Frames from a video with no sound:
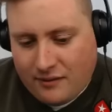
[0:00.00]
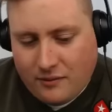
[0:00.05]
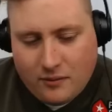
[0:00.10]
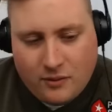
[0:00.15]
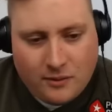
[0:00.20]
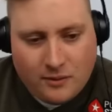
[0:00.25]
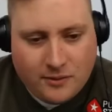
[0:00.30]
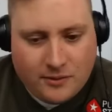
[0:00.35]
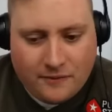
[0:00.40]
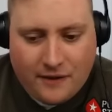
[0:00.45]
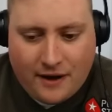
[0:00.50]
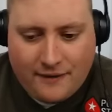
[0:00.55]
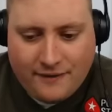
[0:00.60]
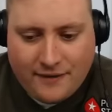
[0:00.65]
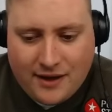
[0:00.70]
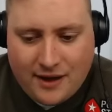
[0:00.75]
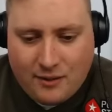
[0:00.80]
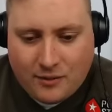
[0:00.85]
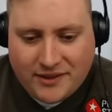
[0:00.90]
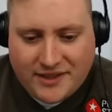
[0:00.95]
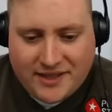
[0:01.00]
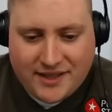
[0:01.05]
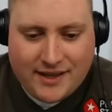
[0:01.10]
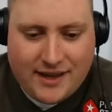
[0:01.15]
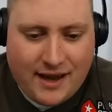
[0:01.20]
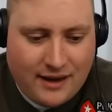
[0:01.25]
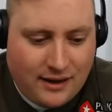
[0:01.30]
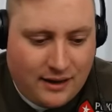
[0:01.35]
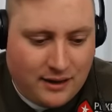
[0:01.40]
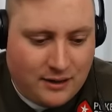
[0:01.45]
we're up to 5k once
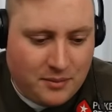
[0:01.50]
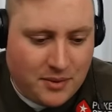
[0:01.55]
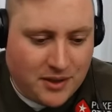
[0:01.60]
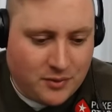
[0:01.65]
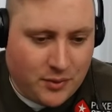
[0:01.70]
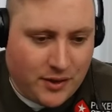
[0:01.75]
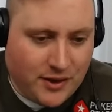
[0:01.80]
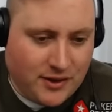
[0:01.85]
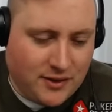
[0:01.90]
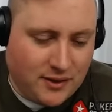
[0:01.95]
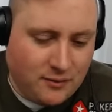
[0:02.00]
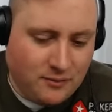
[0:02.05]
again in the big 22.